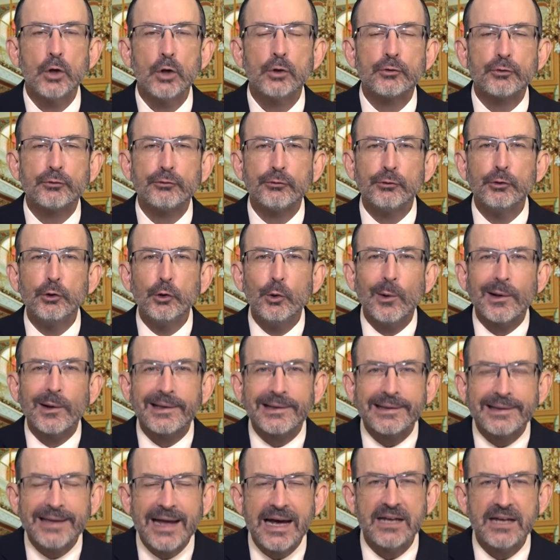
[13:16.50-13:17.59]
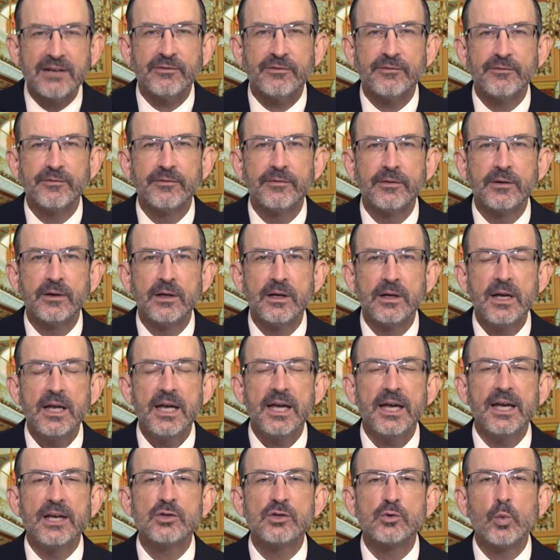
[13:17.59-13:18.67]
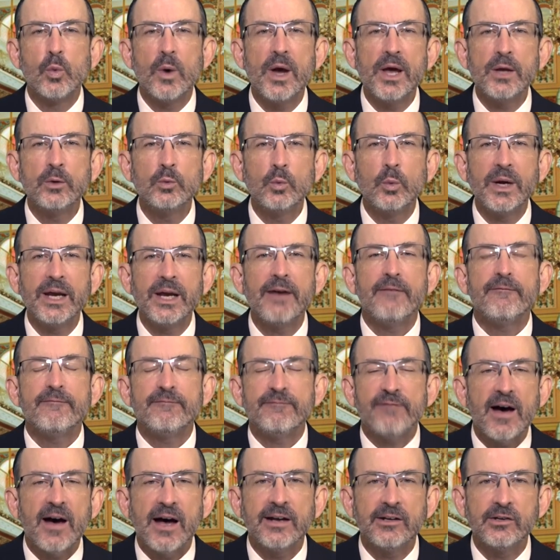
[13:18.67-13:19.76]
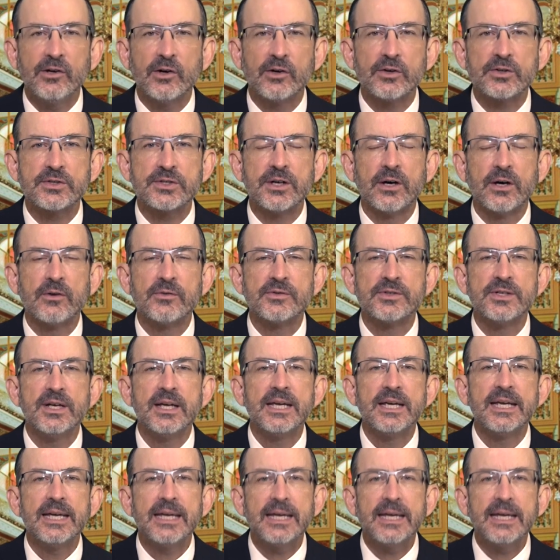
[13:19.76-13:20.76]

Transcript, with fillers: True life is when we find ourselves